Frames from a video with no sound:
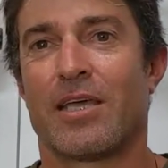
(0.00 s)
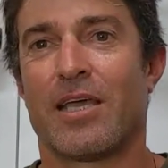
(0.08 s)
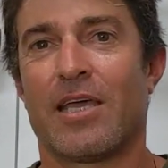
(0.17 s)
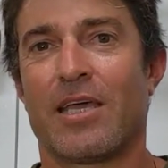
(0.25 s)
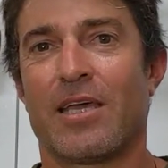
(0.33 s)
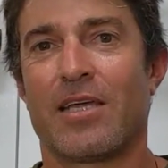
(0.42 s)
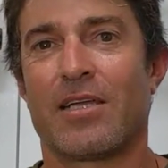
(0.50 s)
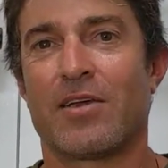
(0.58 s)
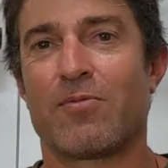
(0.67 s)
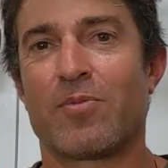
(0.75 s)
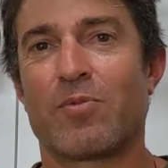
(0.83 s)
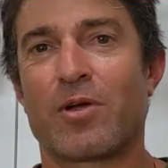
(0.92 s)
And
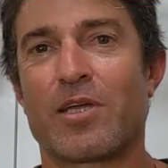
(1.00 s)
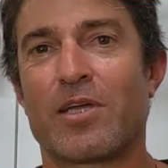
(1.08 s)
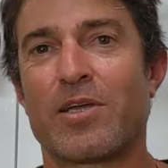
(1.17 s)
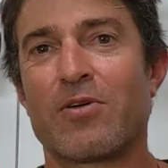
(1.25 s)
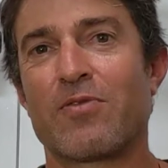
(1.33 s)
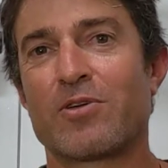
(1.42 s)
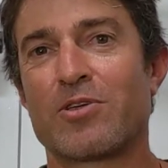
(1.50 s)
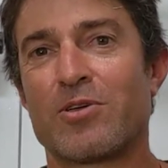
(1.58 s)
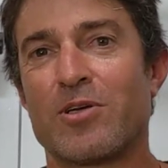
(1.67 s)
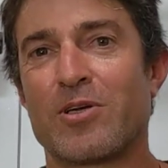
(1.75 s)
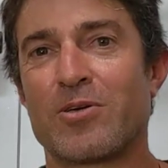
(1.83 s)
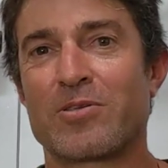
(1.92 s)
I've been working here for two
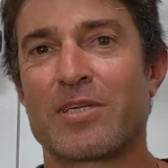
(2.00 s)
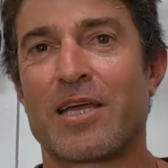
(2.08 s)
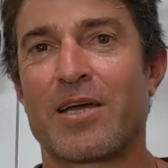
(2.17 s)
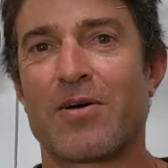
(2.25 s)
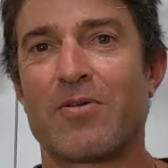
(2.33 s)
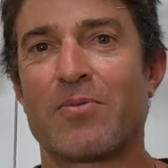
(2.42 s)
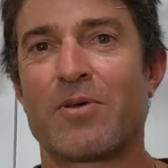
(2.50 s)
years now.